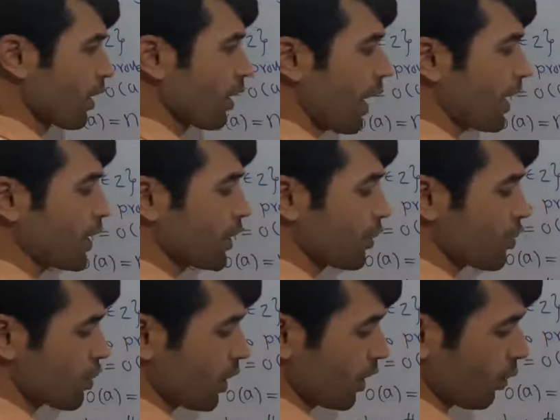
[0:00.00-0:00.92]
an
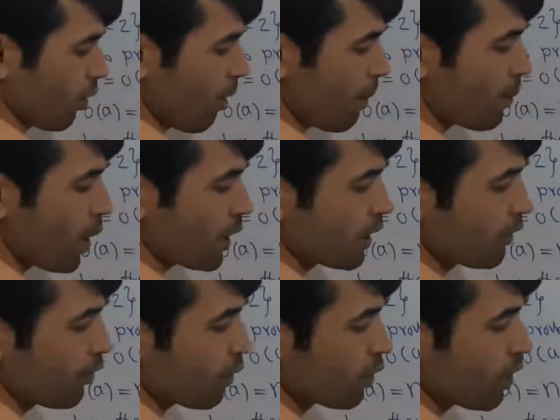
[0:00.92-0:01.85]
integer. By the
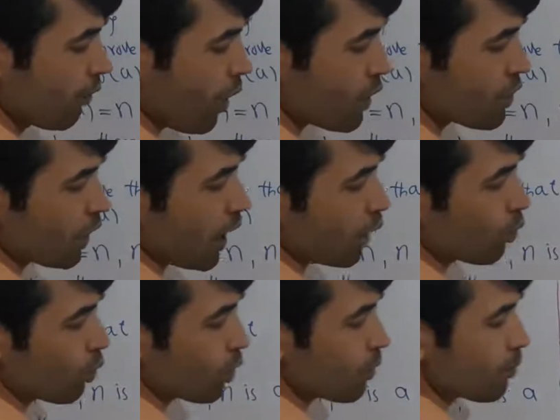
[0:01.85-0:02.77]
division
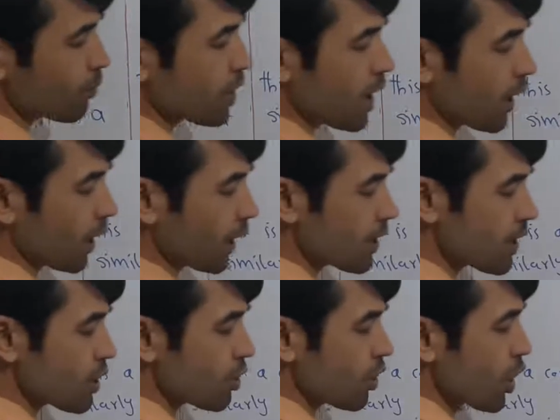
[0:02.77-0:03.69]
algorithm, there
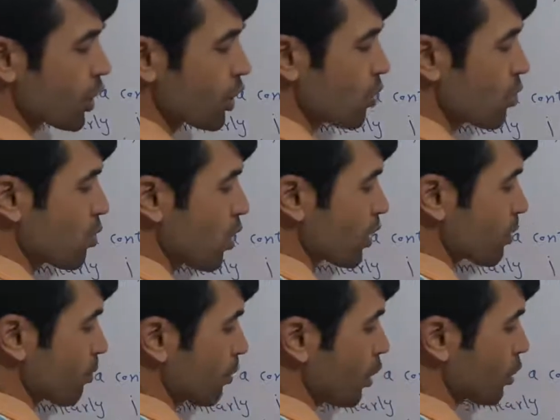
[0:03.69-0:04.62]
exists Q or
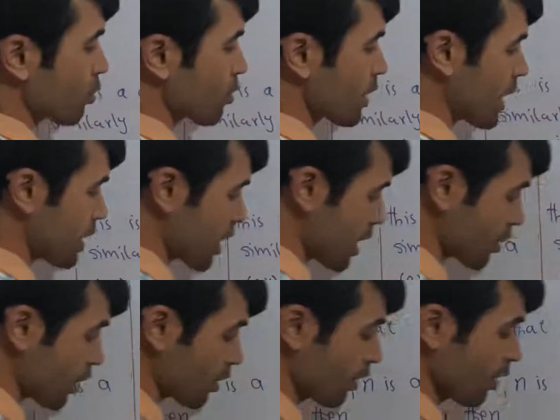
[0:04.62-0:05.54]
belongs to Z such
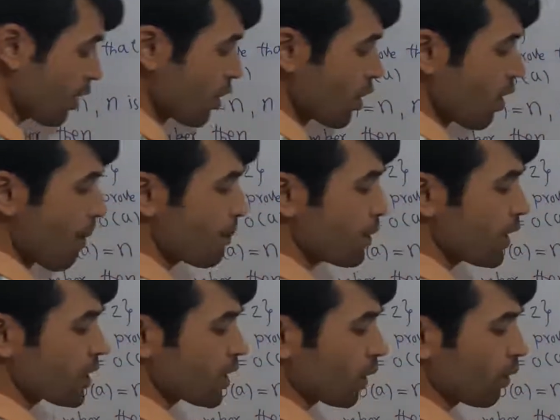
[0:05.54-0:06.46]
that
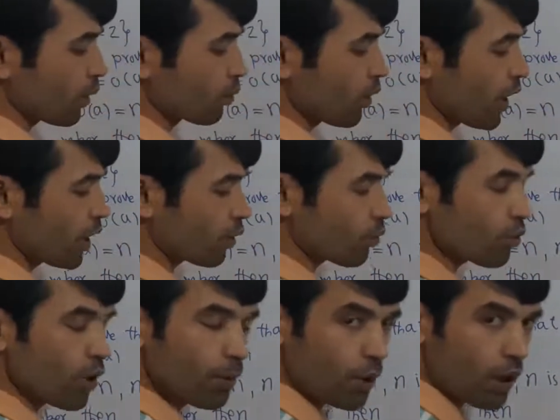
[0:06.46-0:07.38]
P is equal to n to
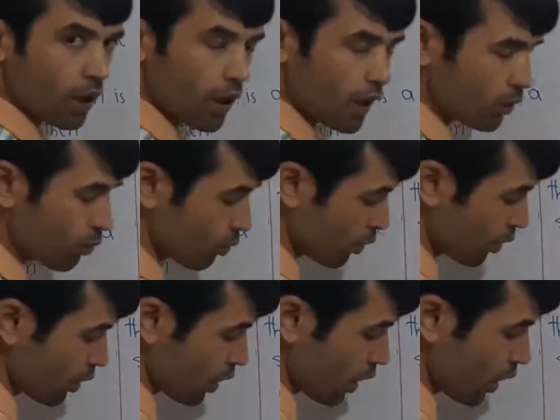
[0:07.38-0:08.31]
the power n
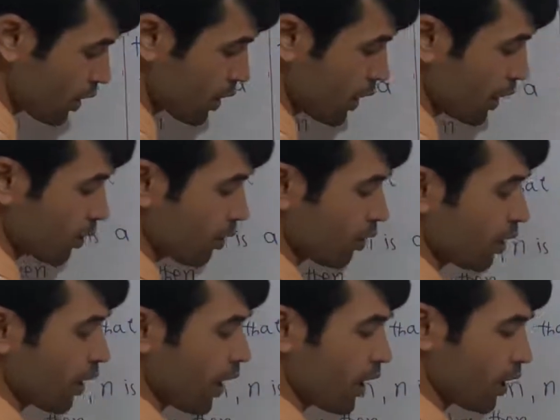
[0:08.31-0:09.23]

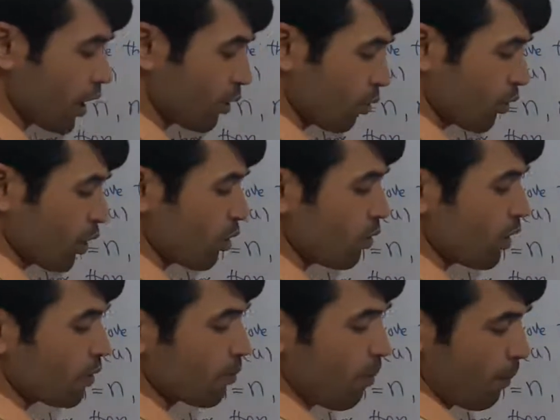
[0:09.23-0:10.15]
into
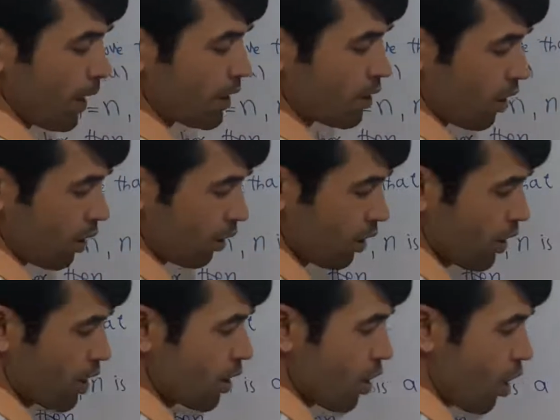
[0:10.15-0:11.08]
Q plus R.
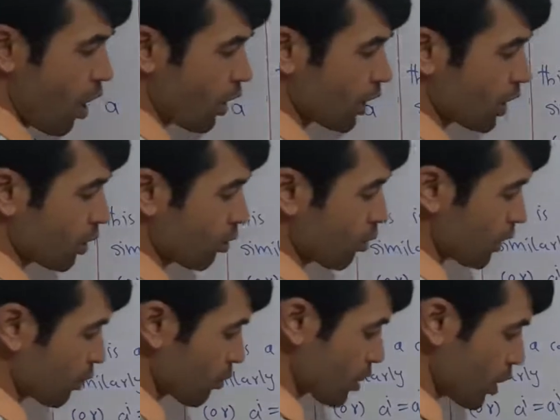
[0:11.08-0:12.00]
R is equal
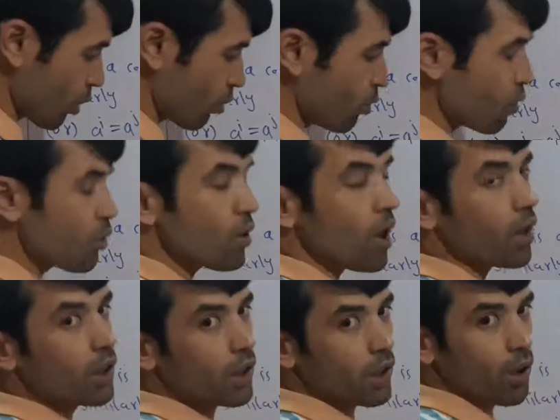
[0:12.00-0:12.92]
to 0 or
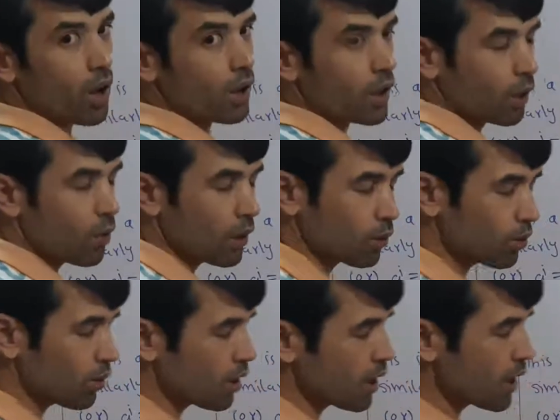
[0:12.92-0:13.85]
R equal
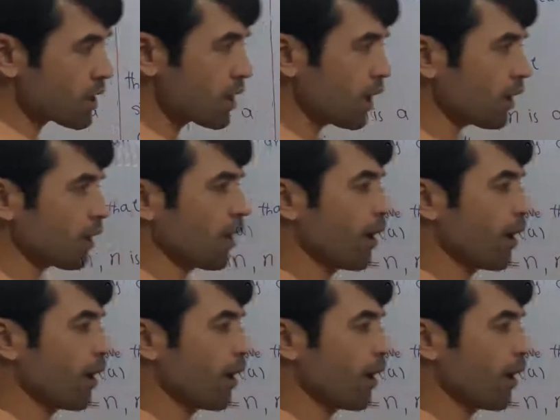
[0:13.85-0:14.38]
to less than